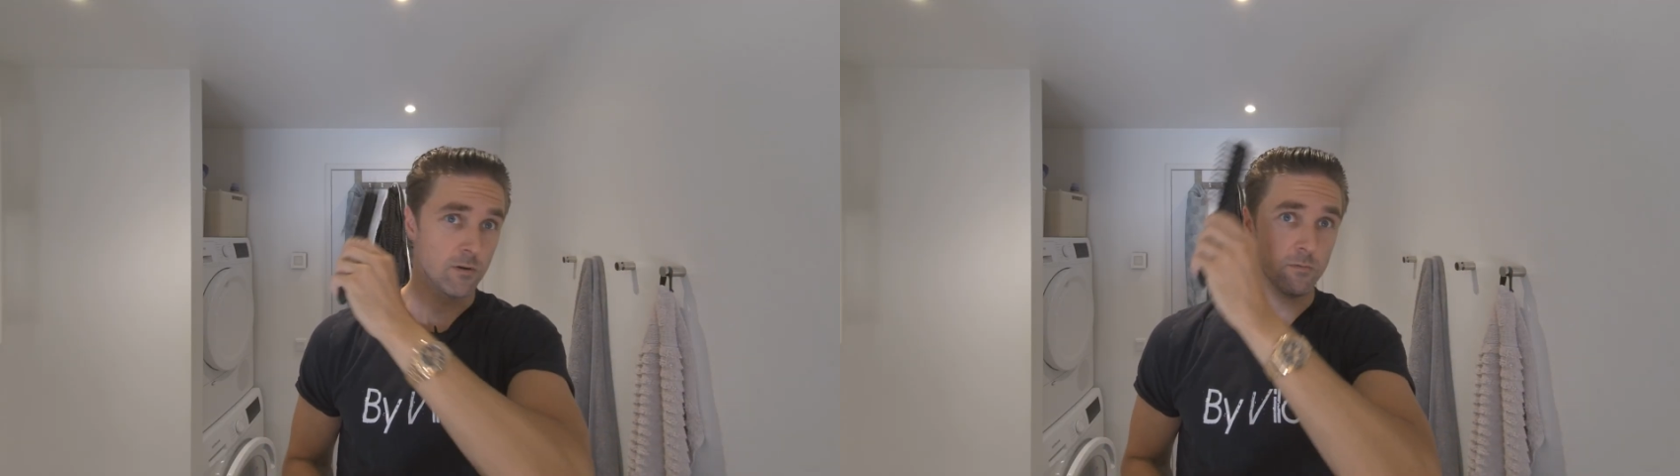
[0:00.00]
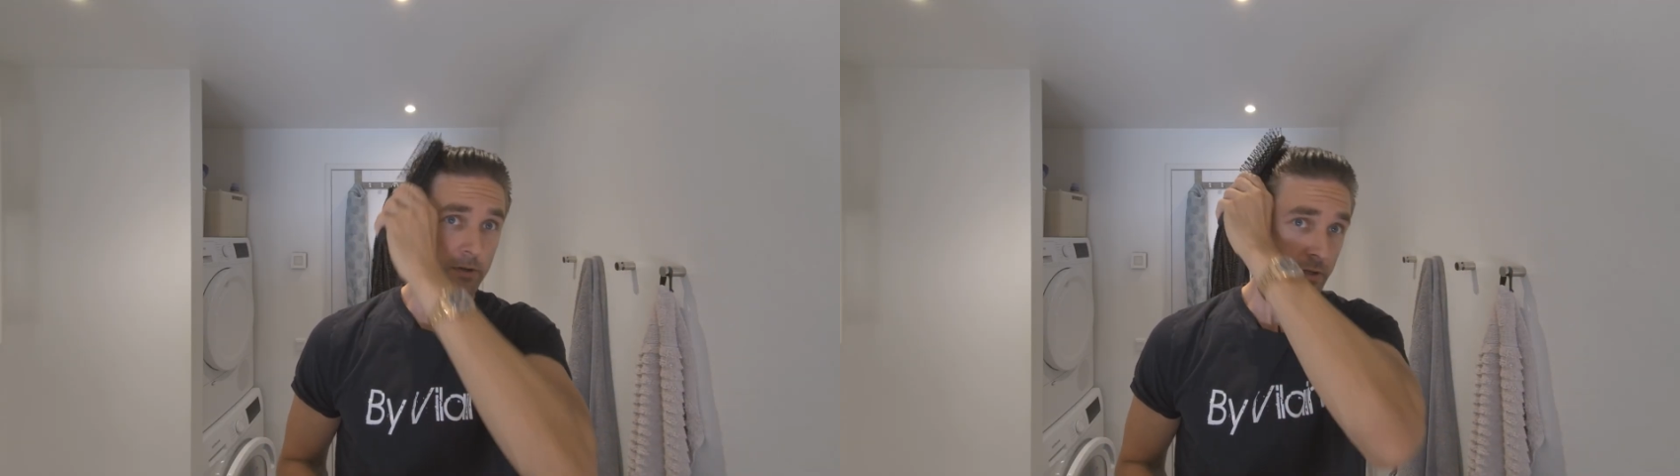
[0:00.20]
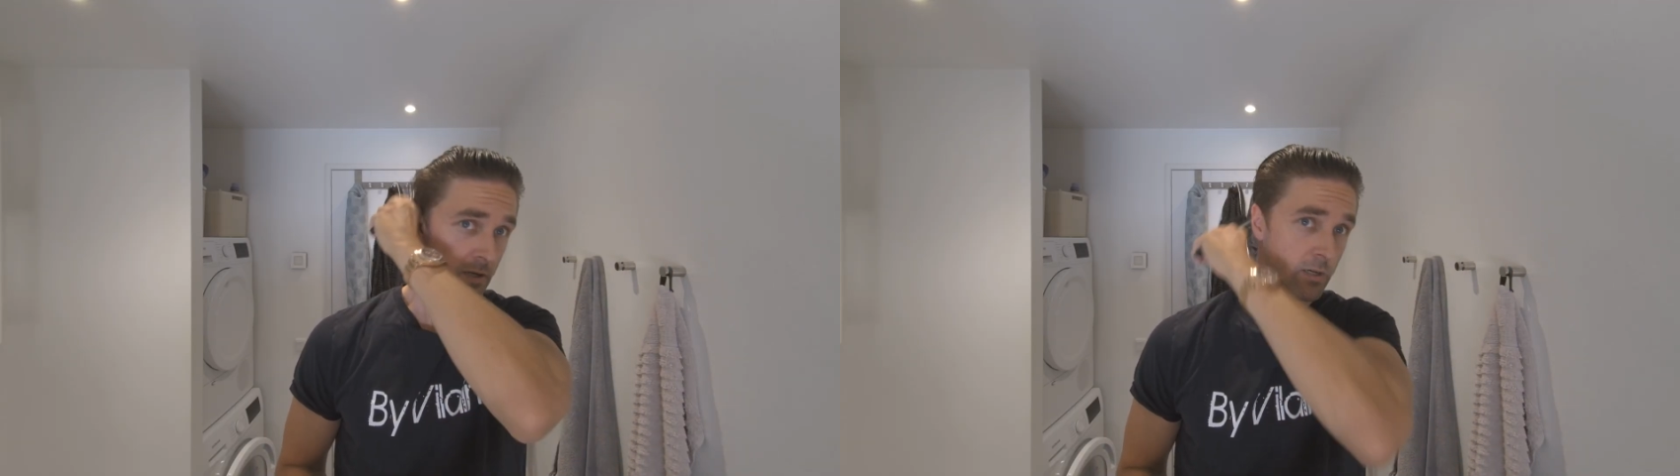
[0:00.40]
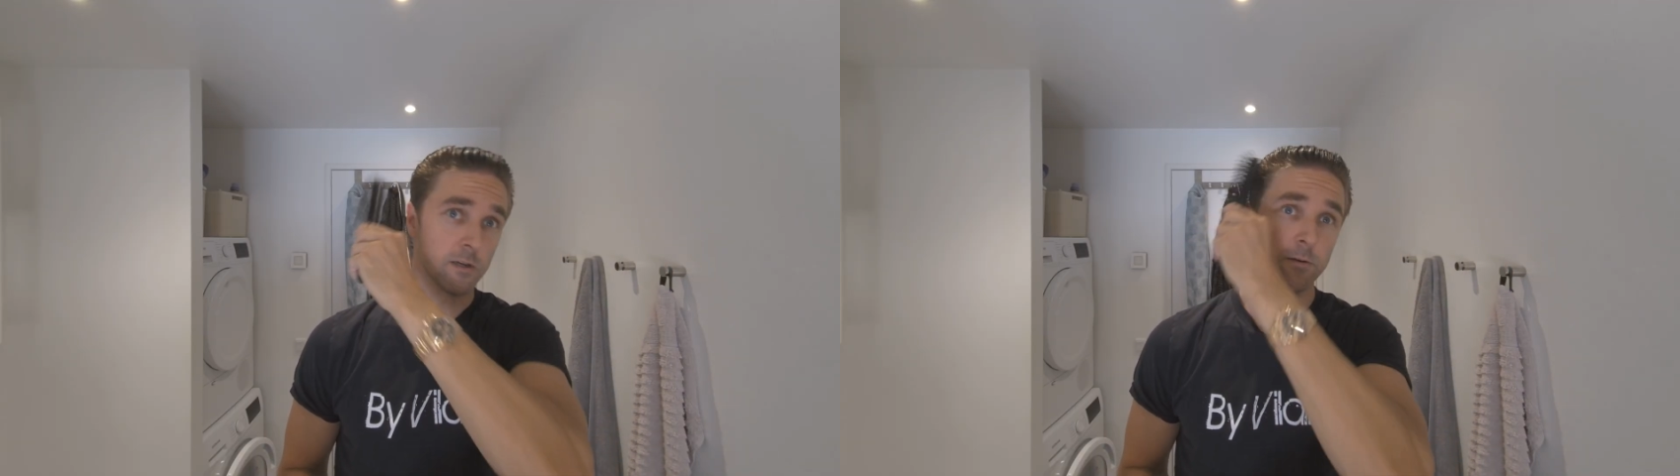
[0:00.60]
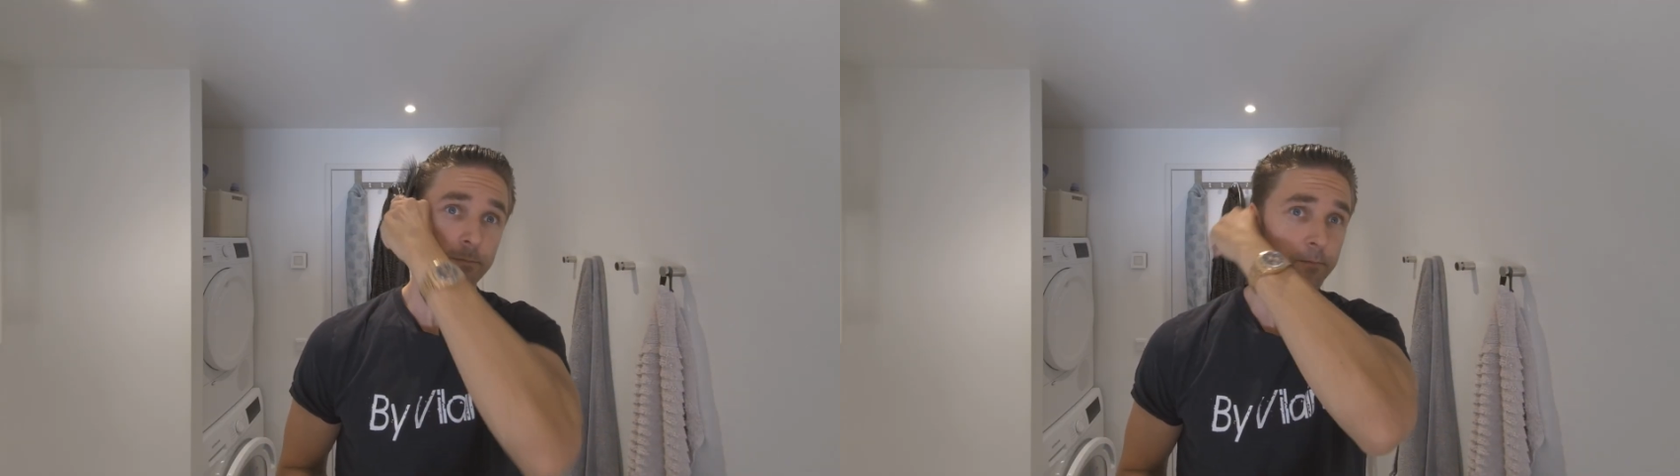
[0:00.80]
comb it.
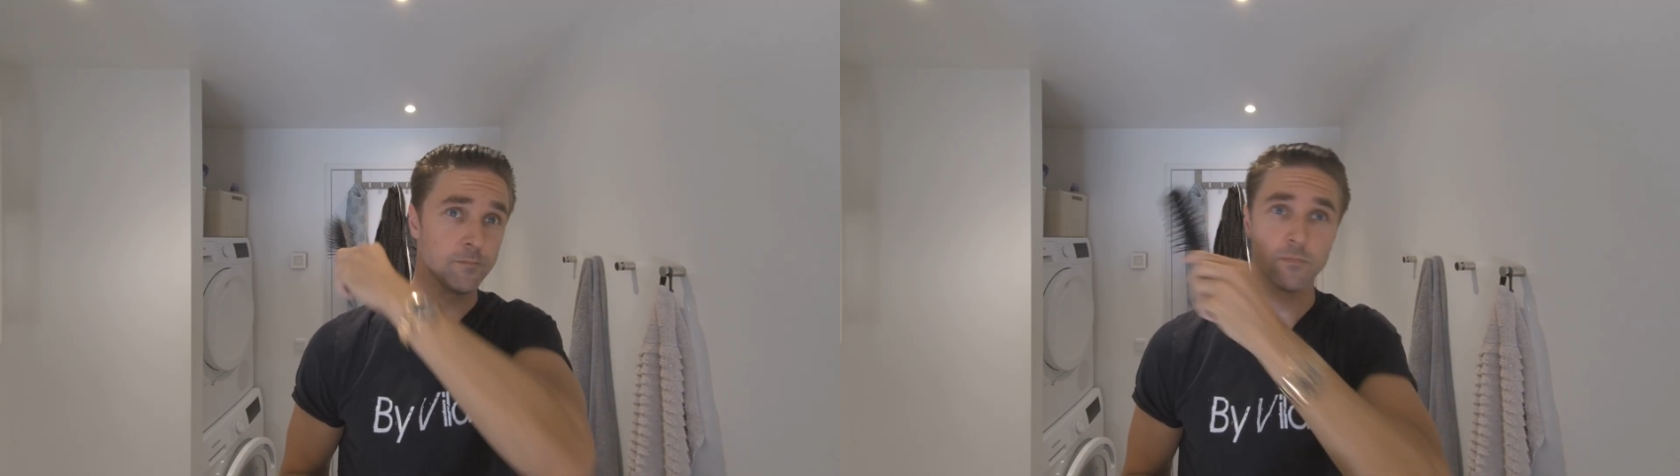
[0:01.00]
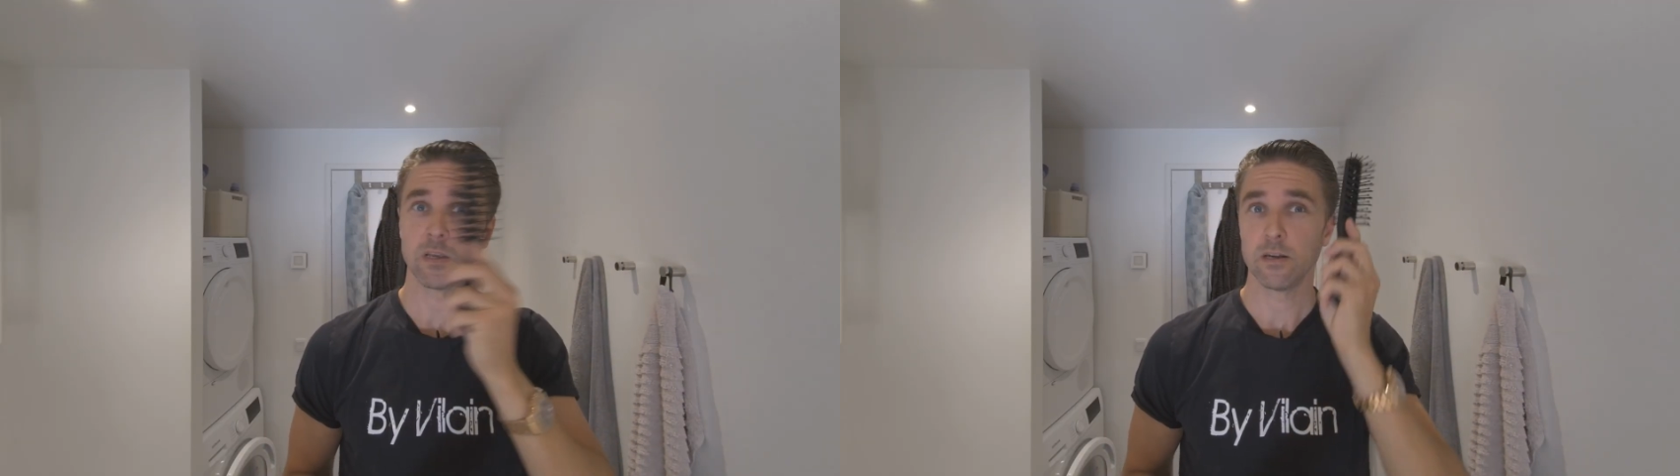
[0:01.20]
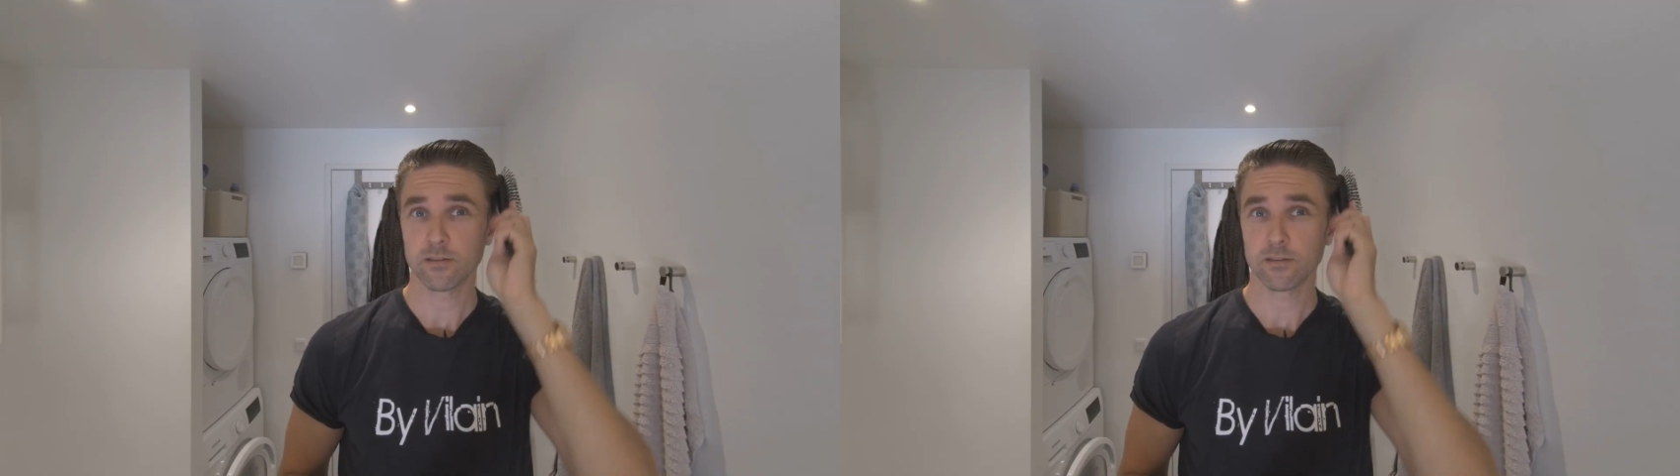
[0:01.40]
I